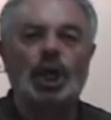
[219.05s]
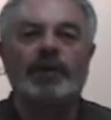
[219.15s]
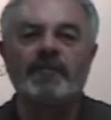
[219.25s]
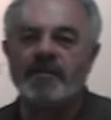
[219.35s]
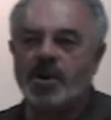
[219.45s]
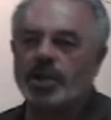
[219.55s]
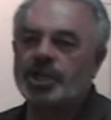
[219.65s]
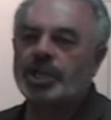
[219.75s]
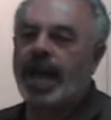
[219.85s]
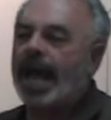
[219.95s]
look
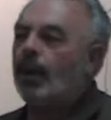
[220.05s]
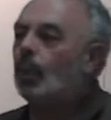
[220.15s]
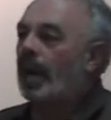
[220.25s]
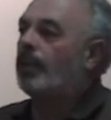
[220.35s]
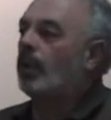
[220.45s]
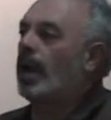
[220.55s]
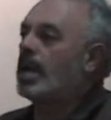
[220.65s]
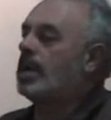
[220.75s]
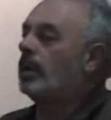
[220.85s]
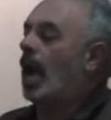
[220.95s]
first at when I'm
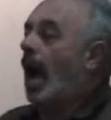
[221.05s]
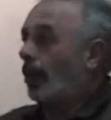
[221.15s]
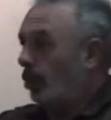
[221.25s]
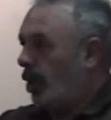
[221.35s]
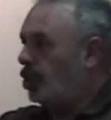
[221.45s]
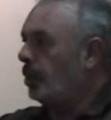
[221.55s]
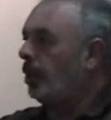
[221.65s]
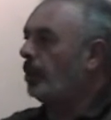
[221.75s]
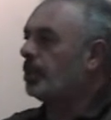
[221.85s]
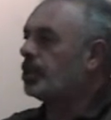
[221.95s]
grading I read your
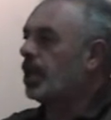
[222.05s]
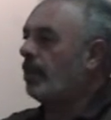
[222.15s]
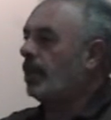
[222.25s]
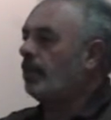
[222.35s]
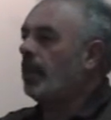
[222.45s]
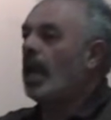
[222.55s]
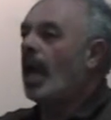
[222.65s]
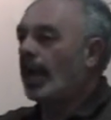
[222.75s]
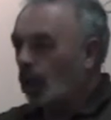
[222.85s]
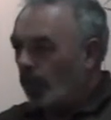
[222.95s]
purpose statement,
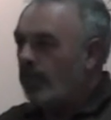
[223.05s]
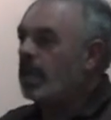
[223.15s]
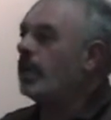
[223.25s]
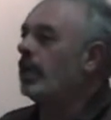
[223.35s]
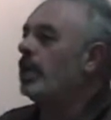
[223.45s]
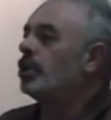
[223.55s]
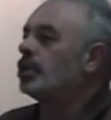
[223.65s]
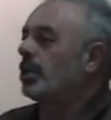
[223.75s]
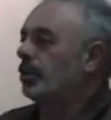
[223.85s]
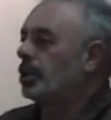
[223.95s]
I go immediately to your
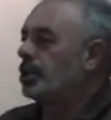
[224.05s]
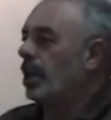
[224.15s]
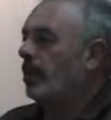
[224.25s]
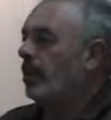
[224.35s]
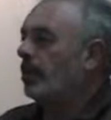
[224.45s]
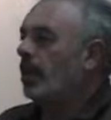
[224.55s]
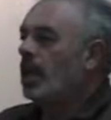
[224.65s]
summary statement.